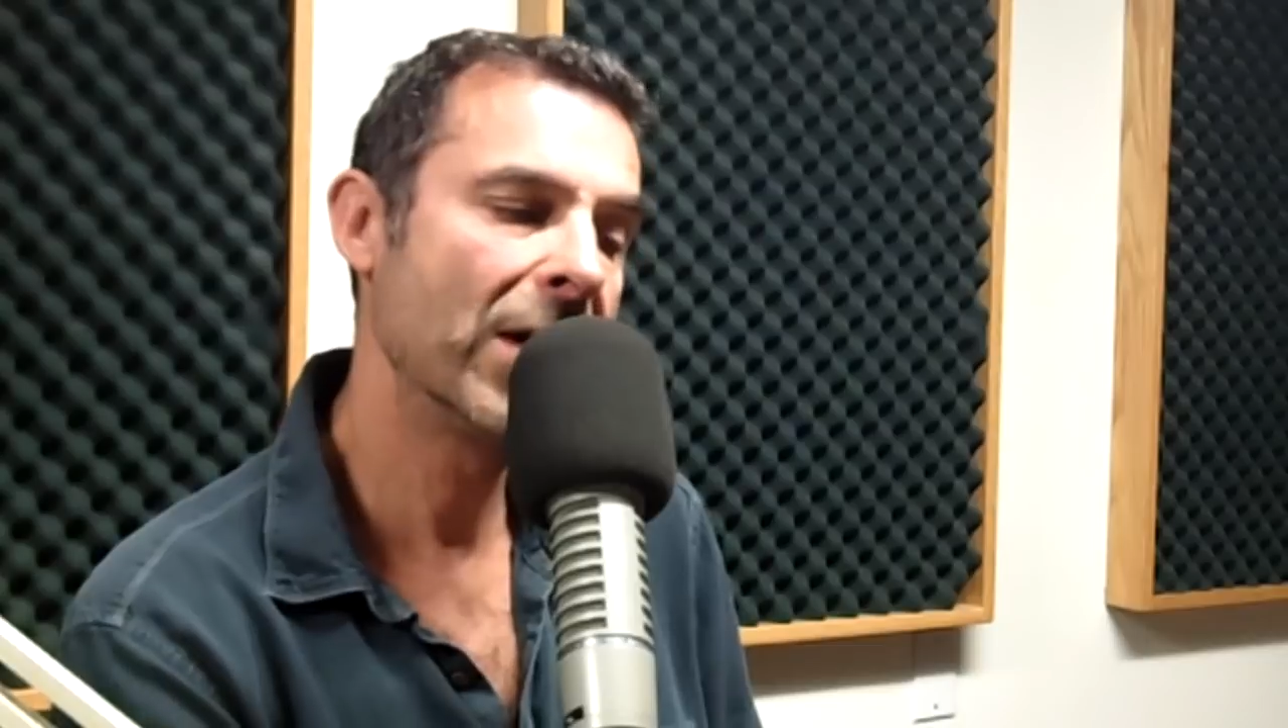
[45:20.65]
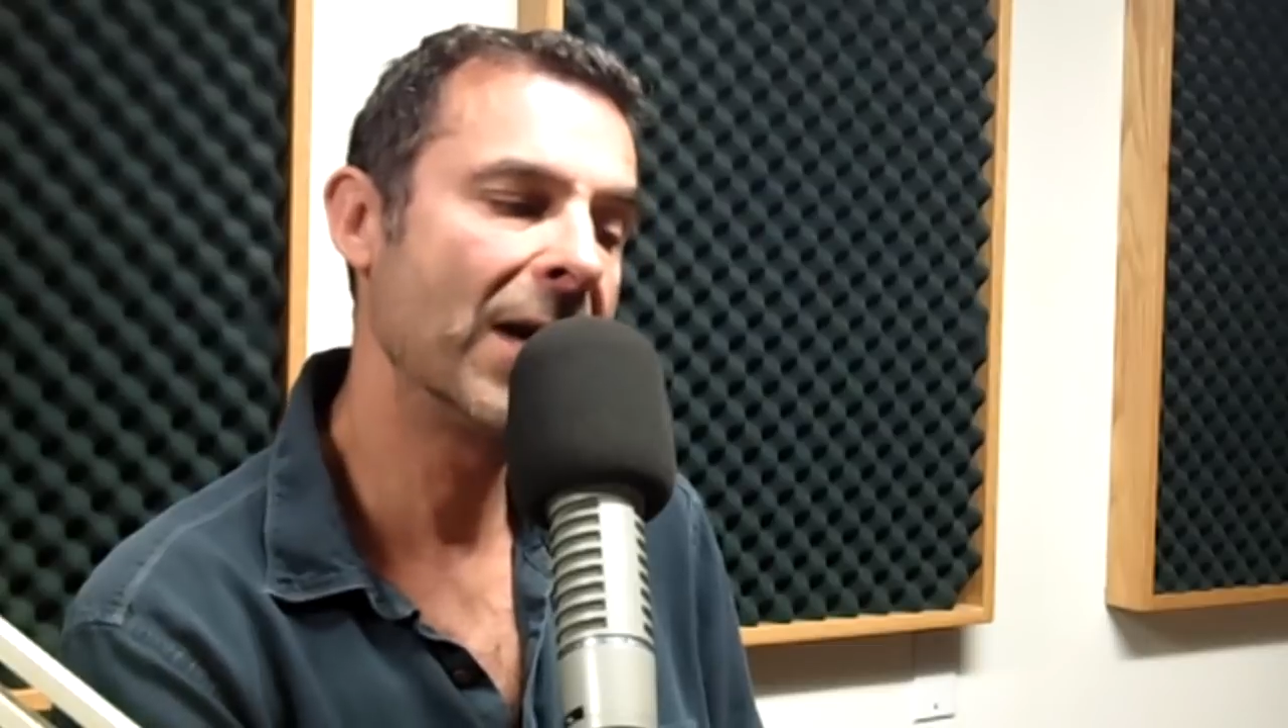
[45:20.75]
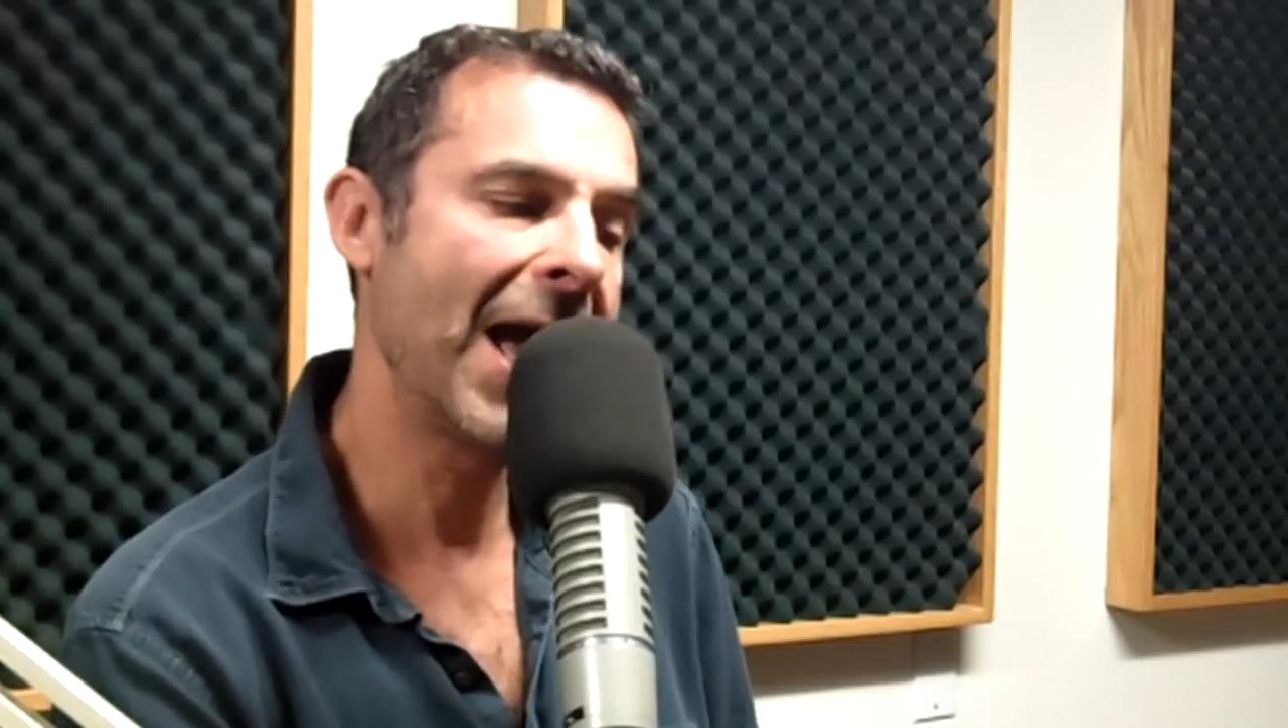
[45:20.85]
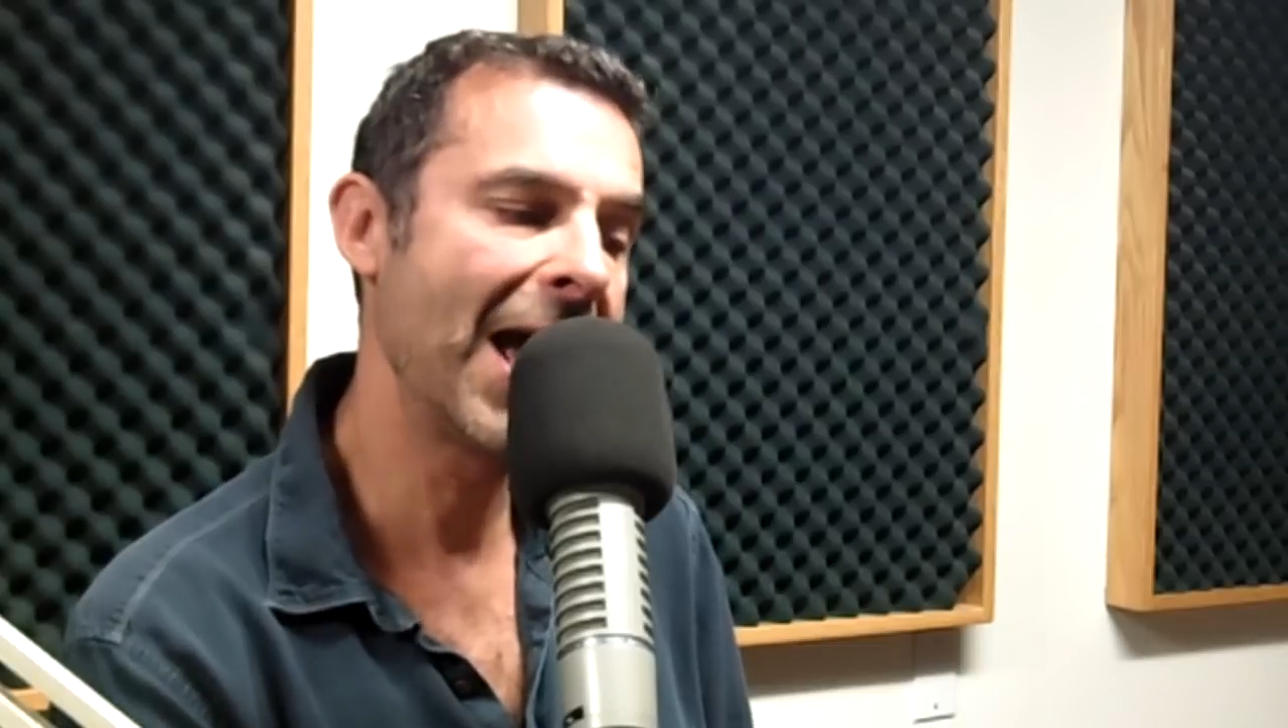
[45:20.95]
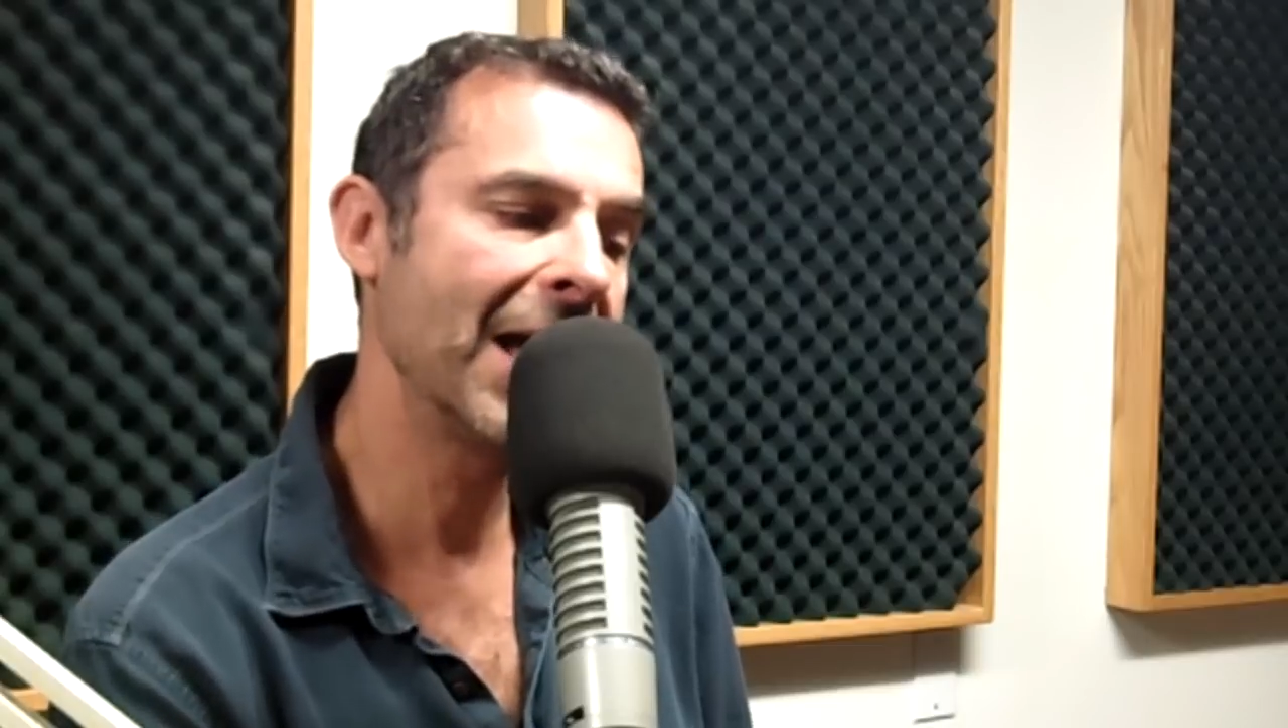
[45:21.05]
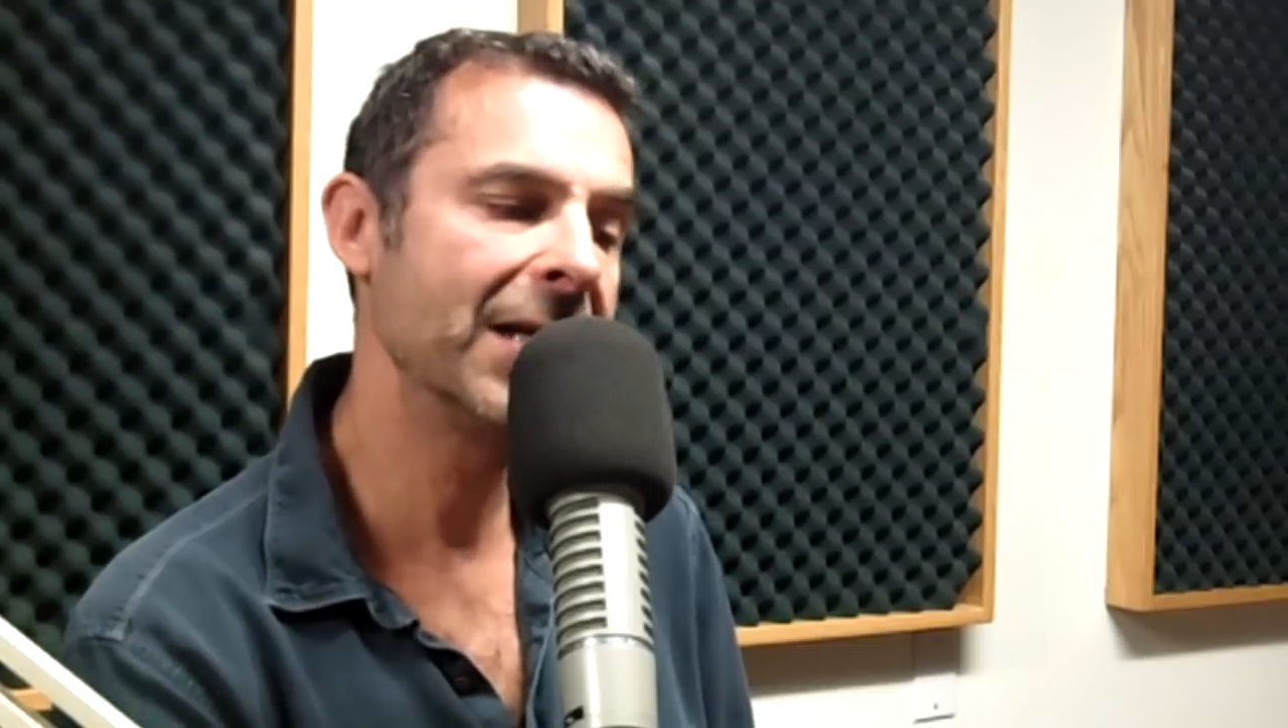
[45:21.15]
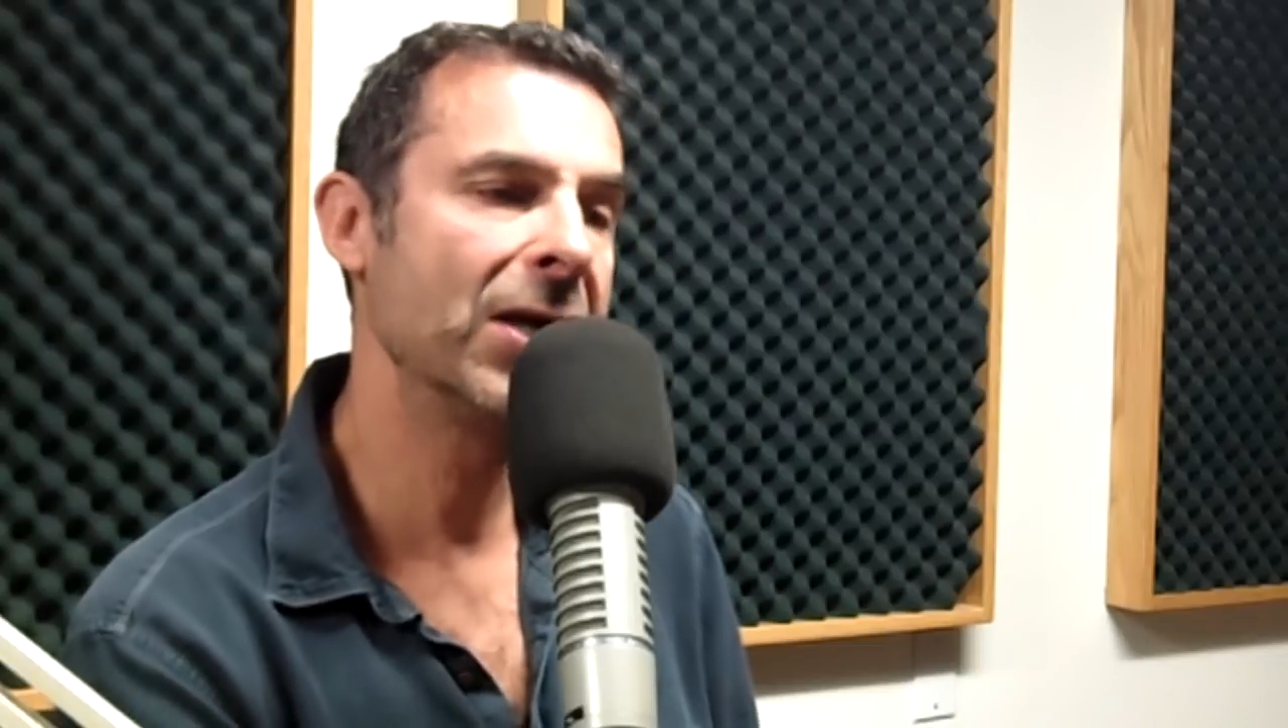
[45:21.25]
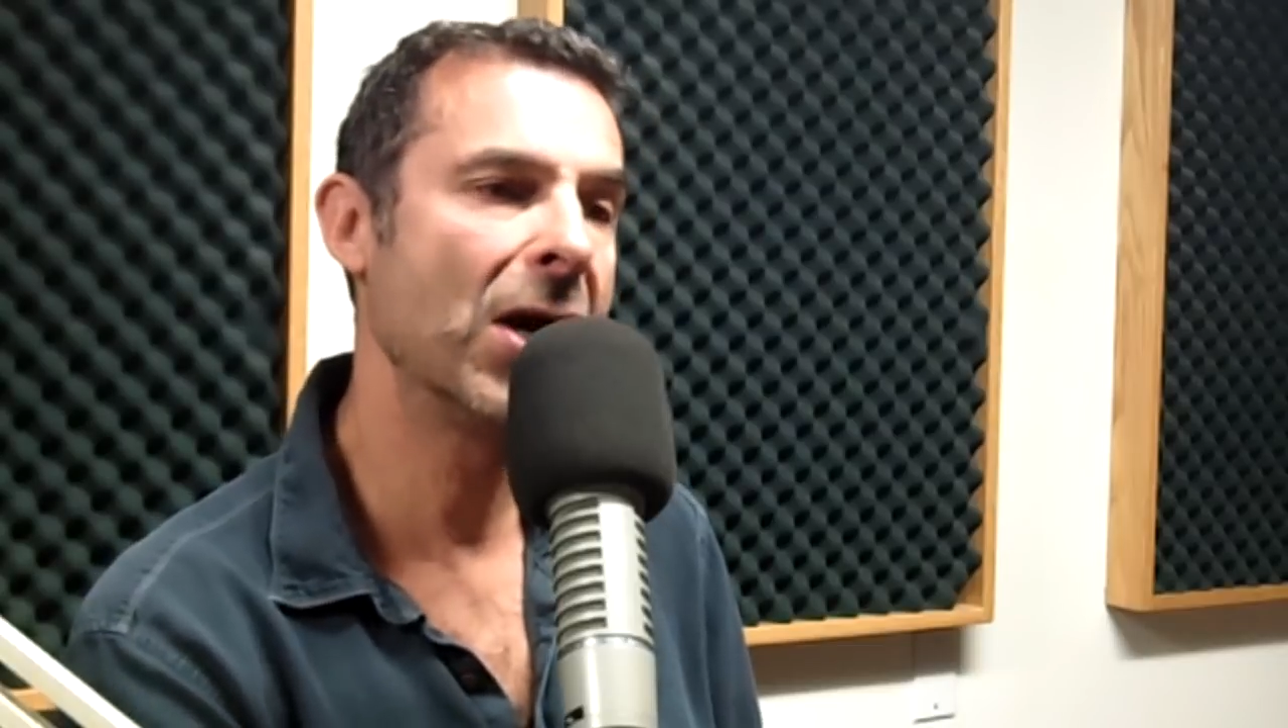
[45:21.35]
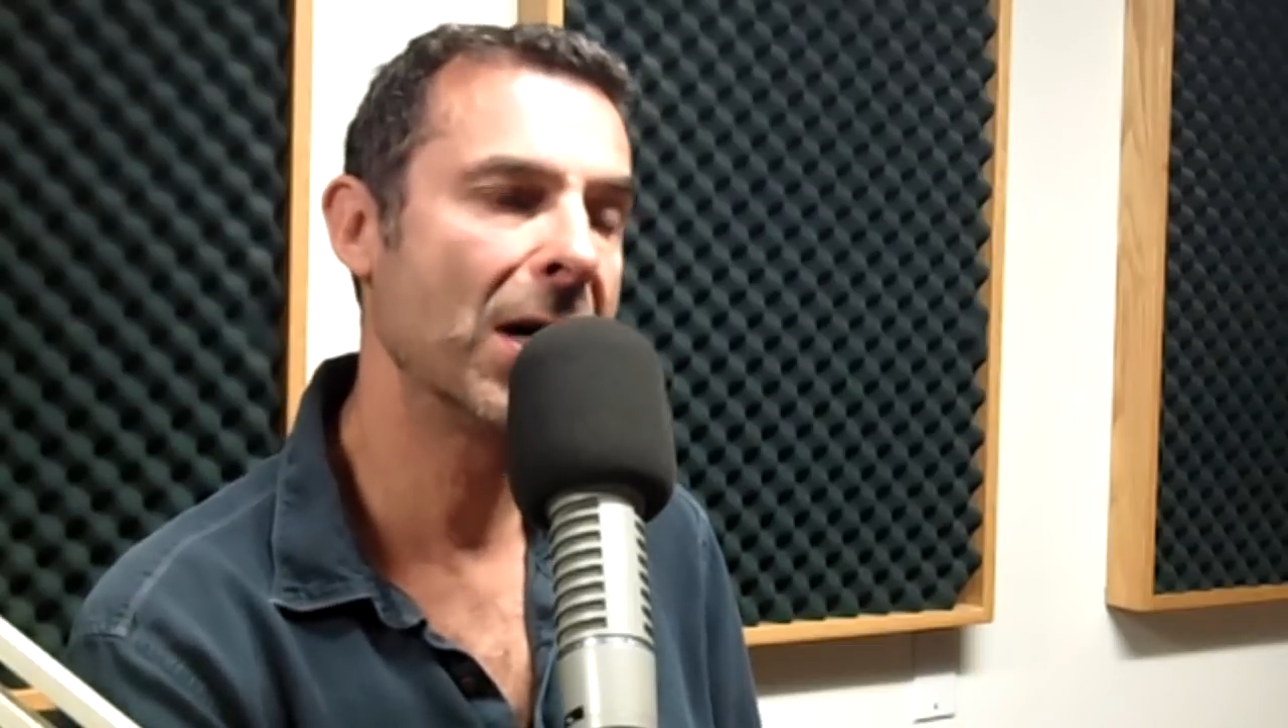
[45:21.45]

are adding